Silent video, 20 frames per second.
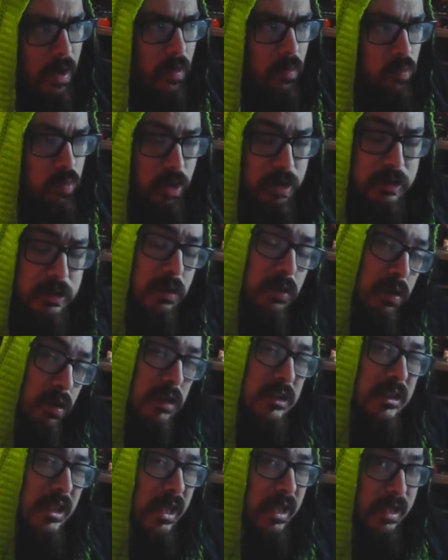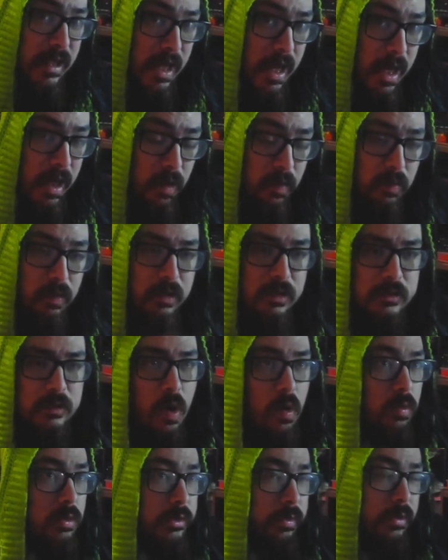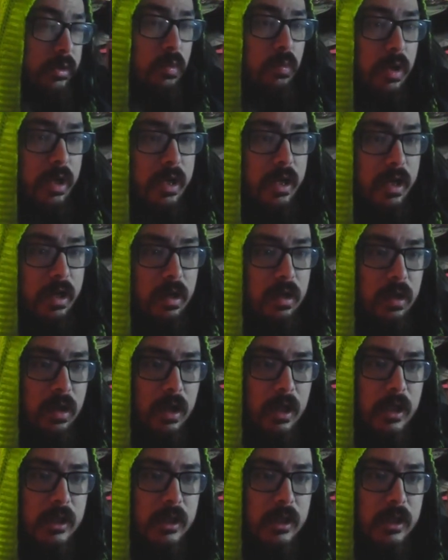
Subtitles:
what she looks like now is always with the red hair.